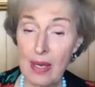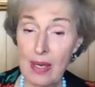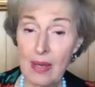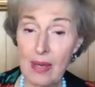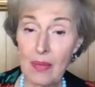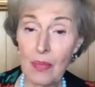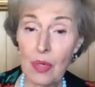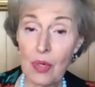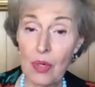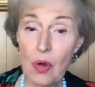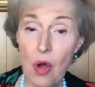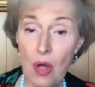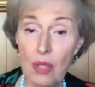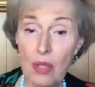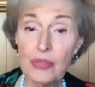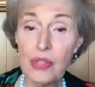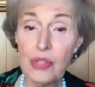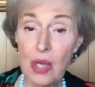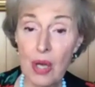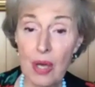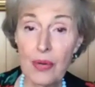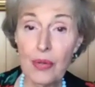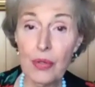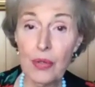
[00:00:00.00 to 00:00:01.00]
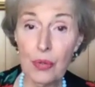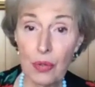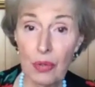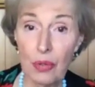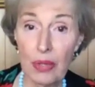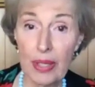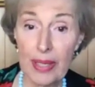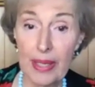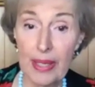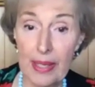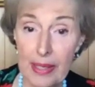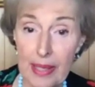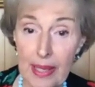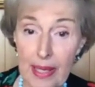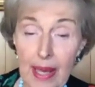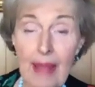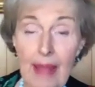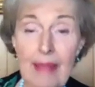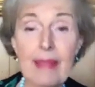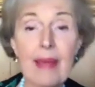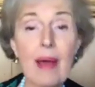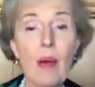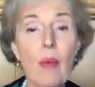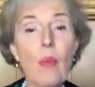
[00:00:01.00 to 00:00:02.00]
we're all taught early
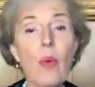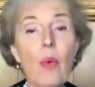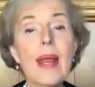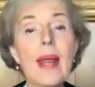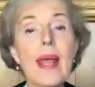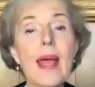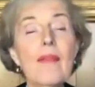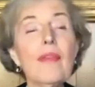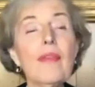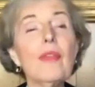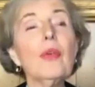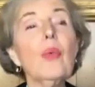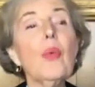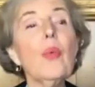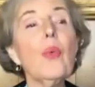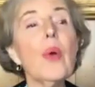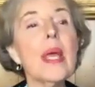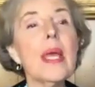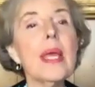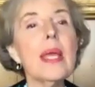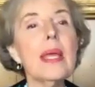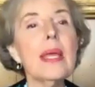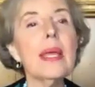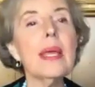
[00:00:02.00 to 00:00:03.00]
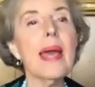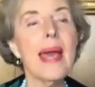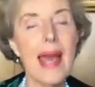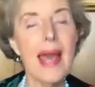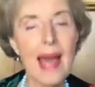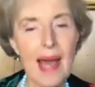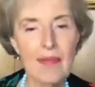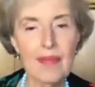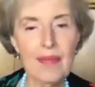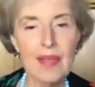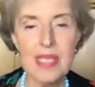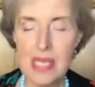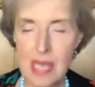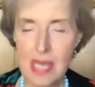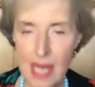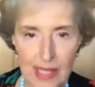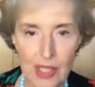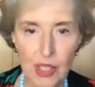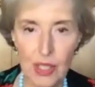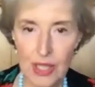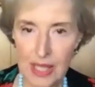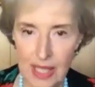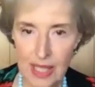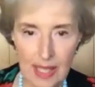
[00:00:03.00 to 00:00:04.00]
that whatever we have is not
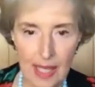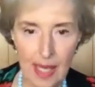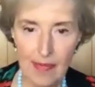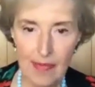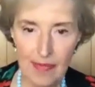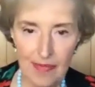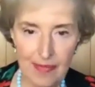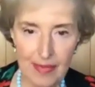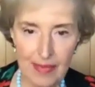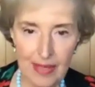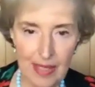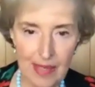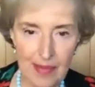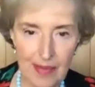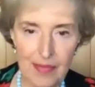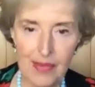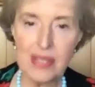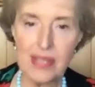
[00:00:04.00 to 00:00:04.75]
good enough for